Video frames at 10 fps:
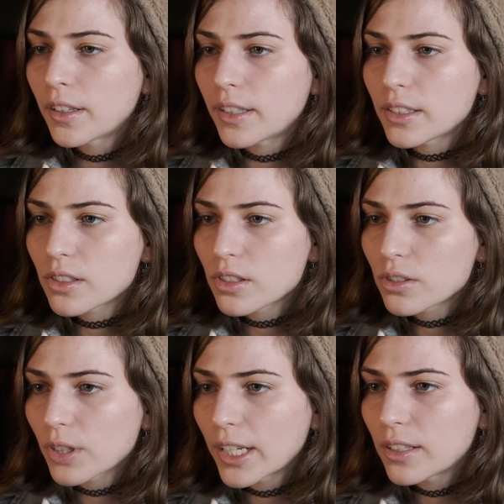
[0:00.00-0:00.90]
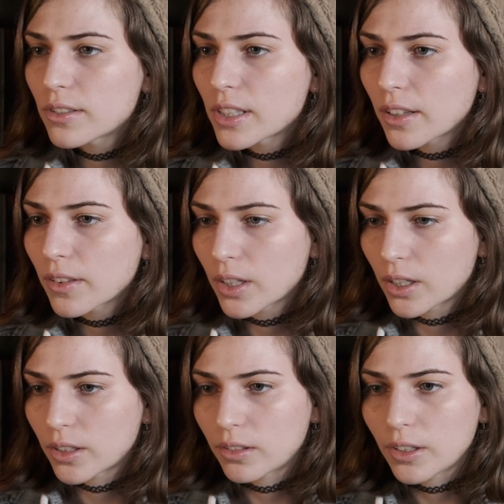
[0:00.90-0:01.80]
Let's just try using the
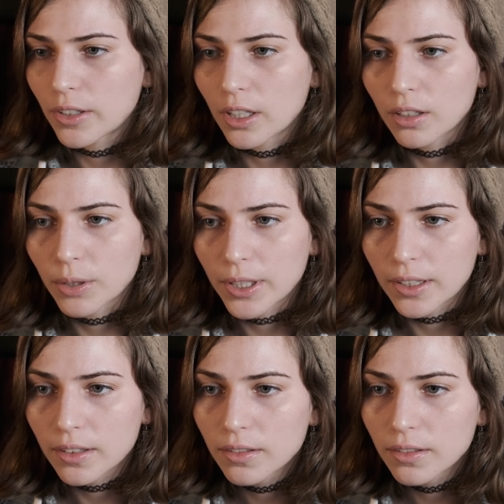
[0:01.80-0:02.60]
code loading one.